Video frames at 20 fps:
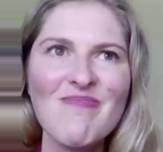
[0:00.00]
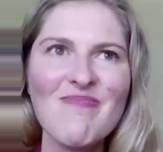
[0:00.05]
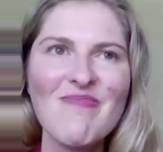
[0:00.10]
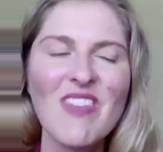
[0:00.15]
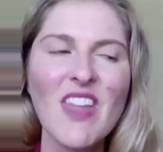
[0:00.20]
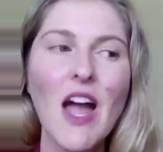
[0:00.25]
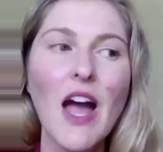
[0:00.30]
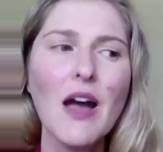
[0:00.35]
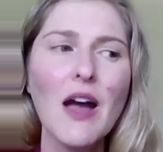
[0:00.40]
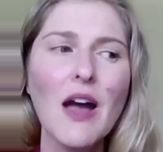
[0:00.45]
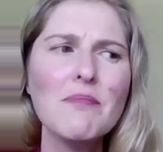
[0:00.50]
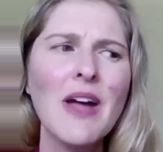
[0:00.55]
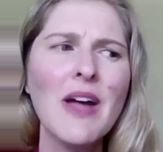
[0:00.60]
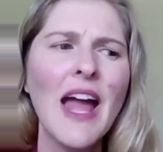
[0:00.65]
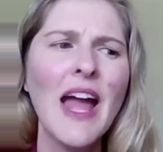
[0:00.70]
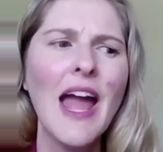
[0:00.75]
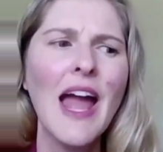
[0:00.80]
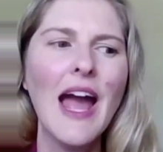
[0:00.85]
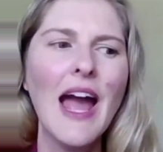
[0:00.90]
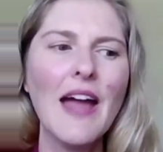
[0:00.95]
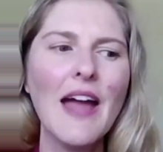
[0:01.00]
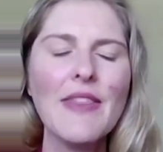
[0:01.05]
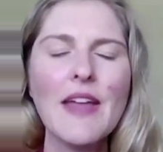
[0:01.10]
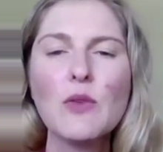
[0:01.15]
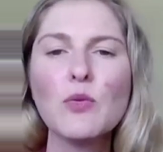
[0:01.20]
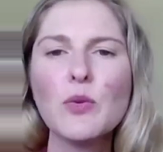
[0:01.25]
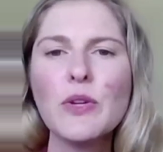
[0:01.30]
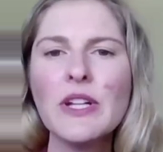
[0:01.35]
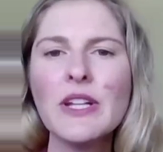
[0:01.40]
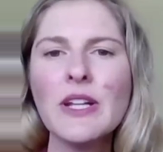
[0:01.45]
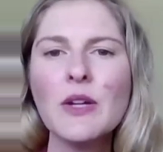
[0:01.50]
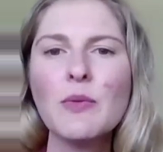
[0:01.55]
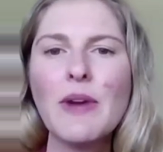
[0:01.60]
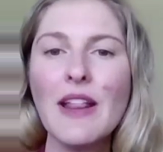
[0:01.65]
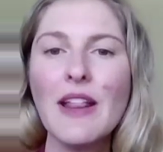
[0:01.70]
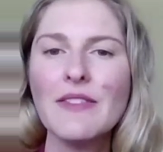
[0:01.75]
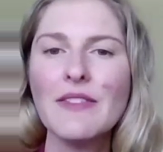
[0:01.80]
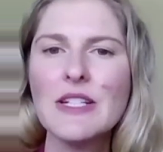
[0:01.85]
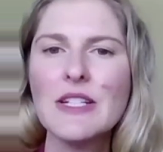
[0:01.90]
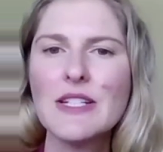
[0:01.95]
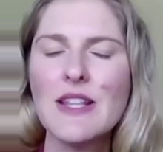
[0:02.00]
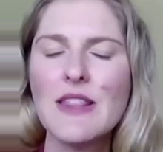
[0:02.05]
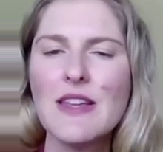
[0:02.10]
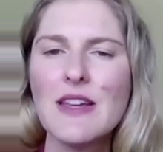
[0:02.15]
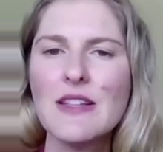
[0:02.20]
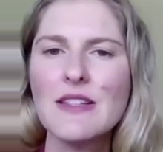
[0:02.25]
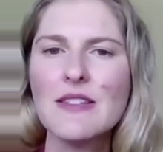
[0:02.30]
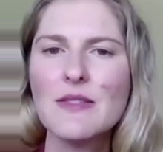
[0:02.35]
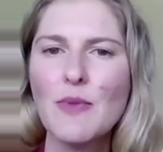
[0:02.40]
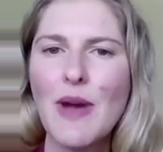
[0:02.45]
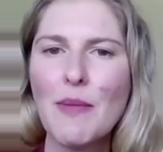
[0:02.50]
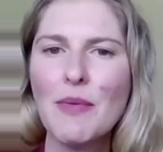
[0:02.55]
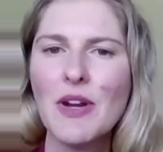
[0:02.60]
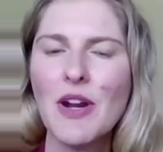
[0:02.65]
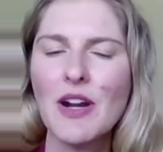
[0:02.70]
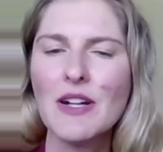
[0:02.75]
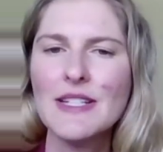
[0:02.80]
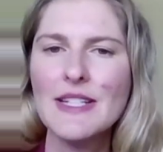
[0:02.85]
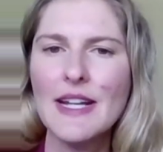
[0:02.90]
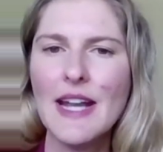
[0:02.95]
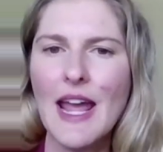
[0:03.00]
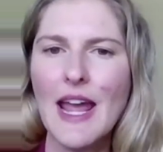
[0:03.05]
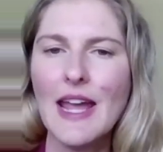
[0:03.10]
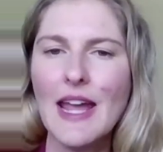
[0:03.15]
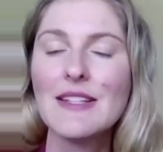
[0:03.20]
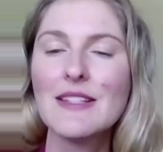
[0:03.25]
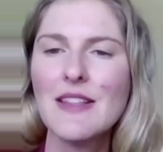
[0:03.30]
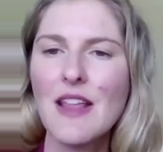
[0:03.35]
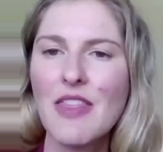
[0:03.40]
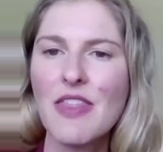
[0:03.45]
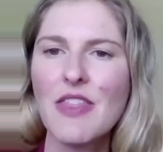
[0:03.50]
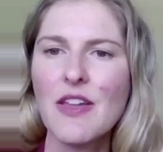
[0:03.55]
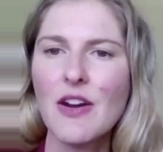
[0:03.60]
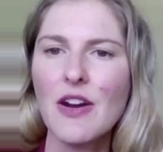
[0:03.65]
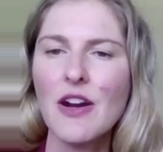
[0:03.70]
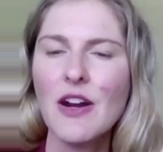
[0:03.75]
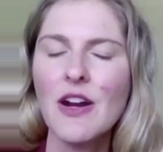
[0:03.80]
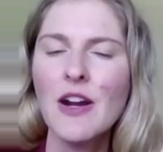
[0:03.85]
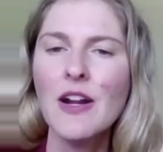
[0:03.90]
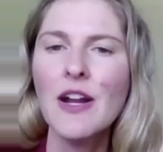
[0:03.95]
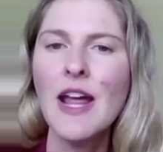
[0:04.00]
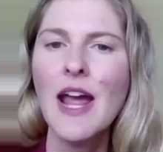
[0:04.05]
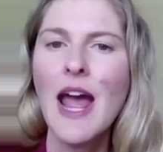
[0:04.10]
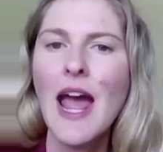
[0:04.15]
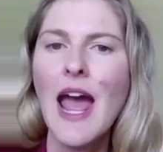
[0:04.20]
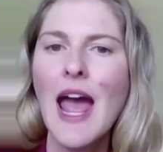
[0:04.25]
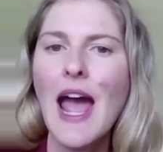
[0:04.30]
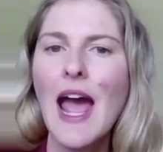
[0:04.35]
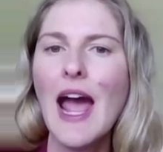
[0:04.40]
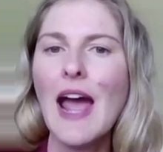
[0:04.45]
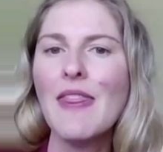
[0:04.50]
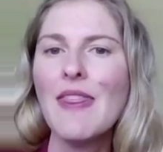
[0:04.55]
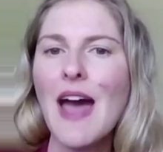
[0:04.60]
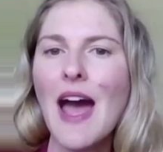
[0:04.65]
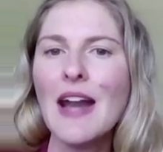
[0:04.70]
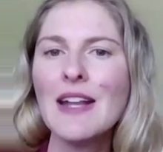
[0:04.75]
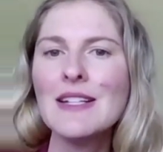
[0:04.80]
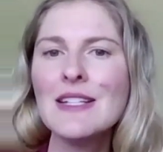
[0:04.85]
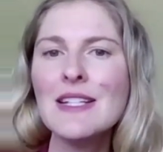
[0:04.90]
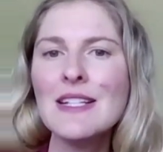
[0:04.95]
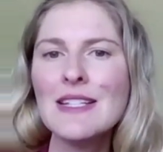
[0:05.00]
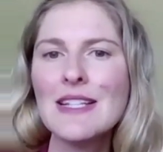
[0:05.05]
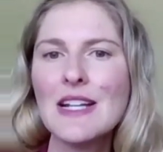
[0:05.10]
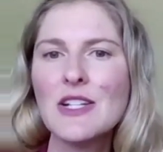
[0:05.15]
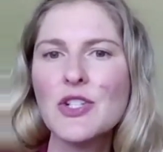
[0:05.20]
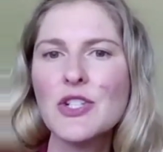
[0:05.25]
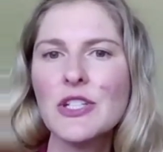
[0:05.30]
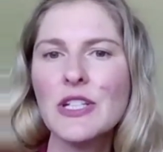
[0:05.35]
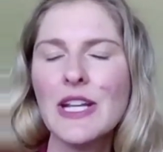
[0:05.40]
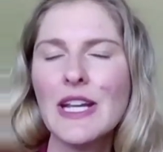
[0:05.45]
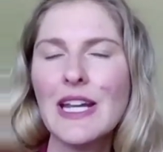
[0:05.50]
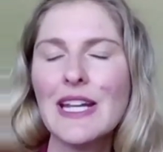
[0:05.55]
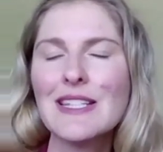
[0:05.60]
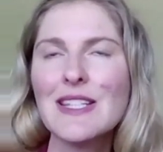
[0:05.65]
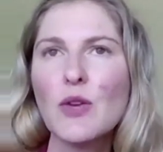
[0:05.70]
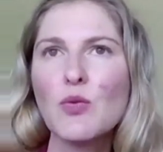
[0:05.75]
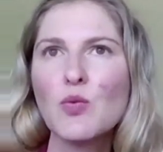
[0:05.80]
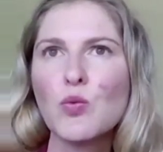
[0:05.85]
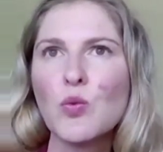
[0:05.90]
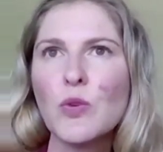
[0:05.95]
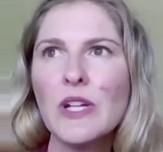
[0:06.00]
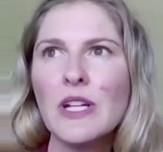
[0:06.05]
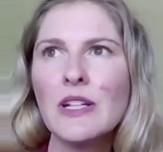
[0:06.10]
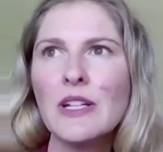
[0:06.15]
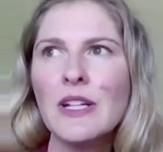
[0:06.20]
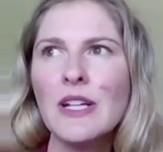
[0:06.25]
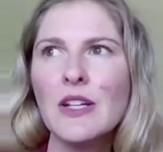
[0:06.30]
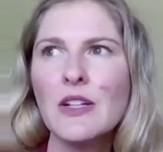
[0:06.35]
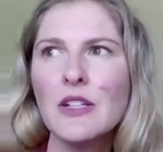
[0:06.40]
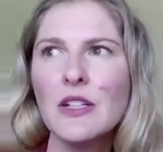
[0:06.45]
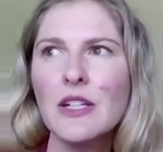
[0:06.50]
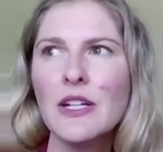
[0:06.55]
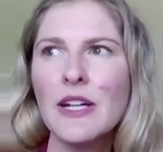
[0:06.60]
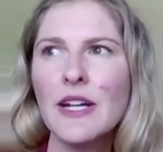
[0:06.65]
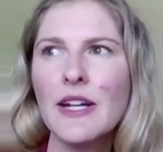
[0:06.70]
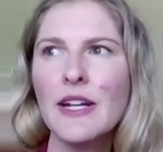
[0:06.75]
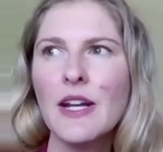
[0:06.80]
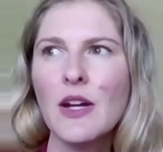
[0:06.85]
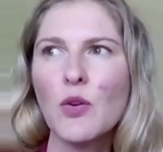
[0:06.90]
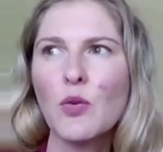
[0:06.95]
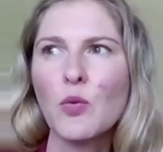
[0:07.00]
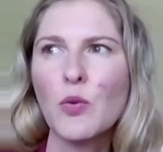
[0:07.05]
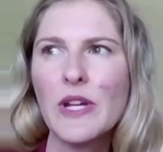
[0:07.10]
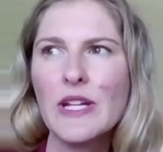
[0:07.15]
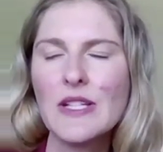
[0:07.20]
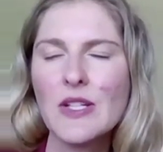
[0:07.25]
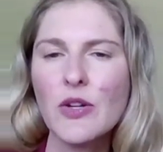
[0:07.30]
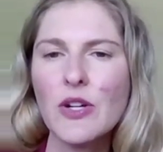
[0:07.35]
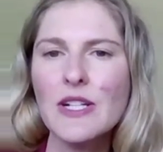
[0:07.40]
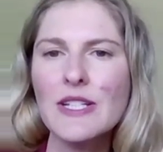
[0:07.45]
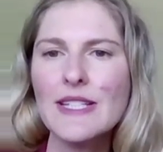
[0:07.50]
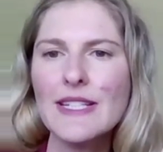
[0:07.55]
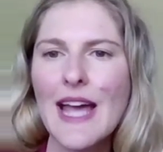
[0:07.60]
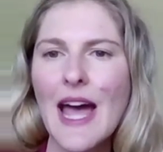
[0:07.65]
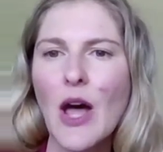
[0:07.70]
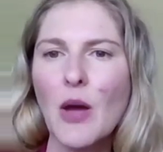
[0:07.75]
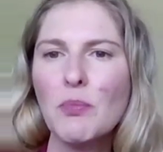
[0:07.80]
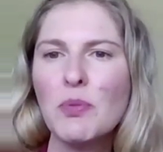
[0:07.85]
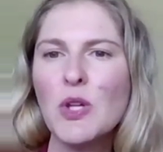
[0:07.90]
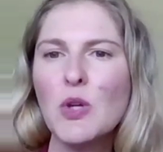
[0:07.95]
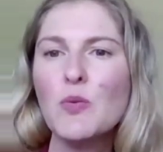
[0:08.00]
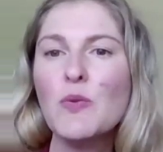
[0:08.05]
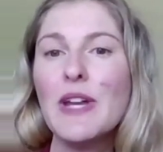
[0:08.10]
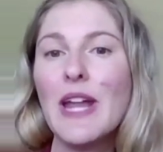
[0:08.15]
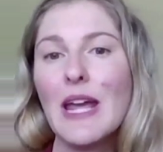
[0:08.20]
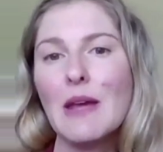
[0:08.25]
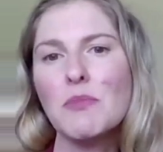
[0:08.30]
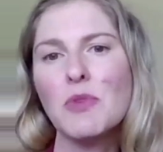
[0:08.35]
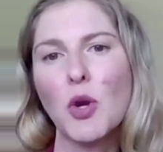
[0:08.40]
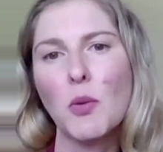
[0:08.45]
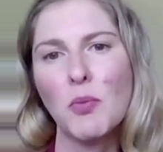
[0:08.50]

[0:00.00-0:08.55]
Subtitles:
And then really relevant to this webinar today is the third, and that is essentially, it's a really good resource to help you name your